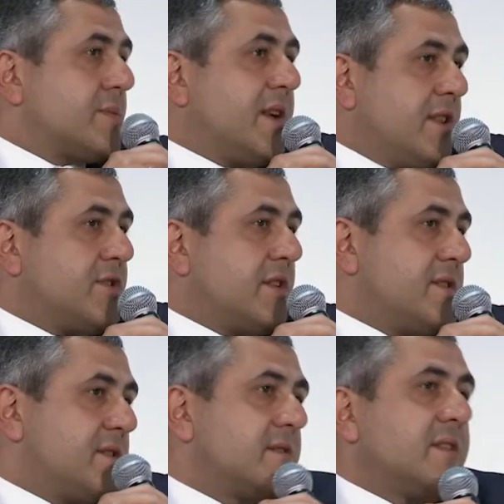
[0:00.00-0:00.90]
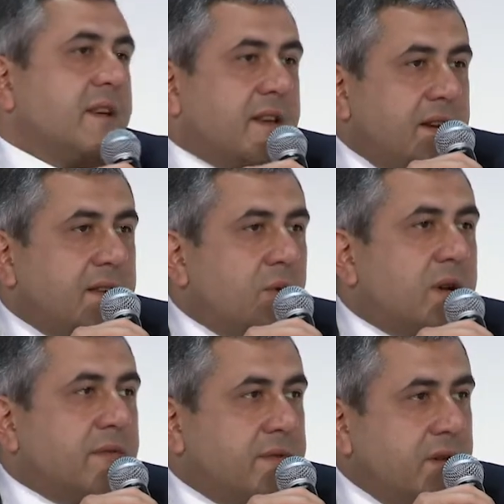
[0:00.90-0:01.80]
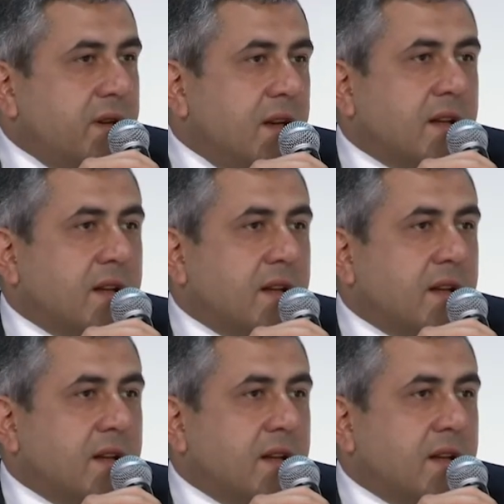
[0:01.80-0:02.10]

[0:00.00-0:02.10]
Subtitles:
Culture is, again, one of the...